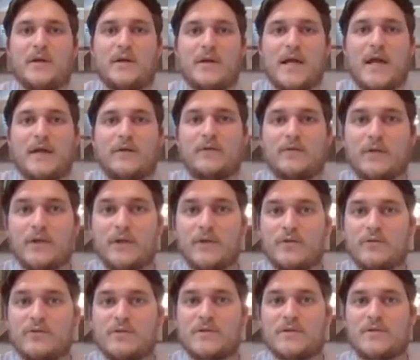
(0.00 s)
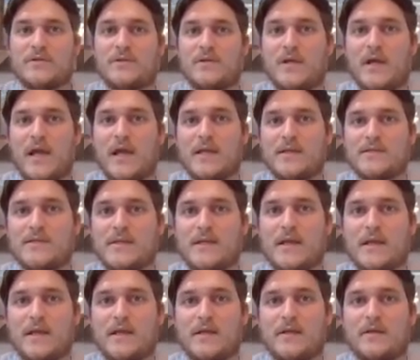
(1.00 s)
not only used as
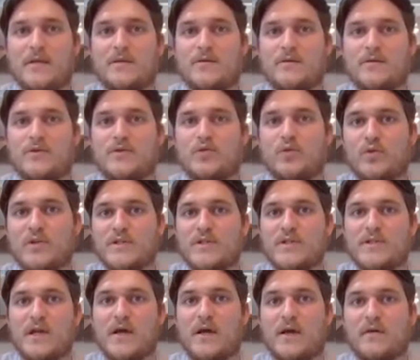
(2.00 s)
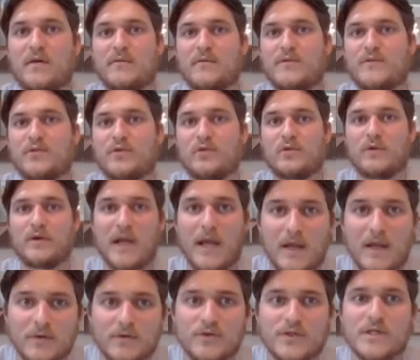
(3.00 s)
a source of stored
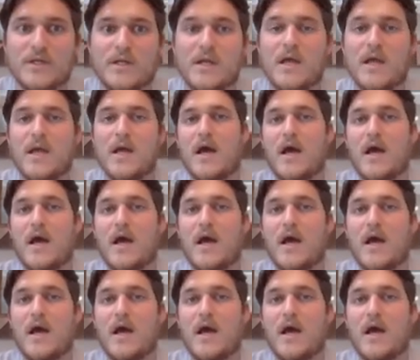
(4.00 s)
energy,